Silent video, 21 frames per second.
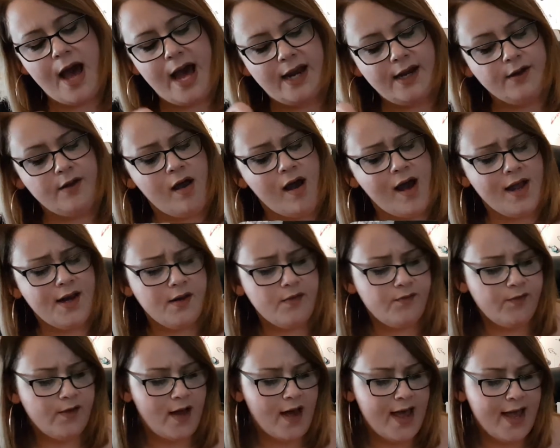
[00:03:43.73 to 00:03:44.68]
and kind
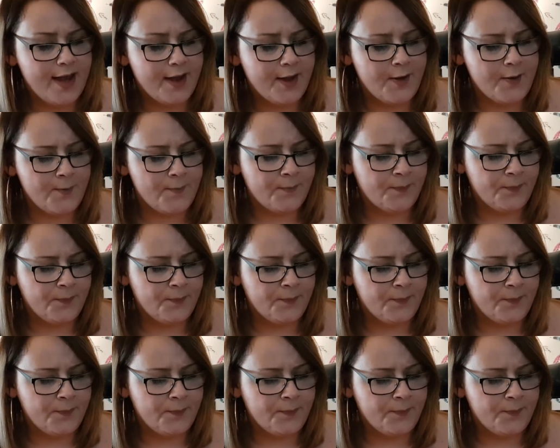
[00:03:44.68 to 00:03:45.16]
of like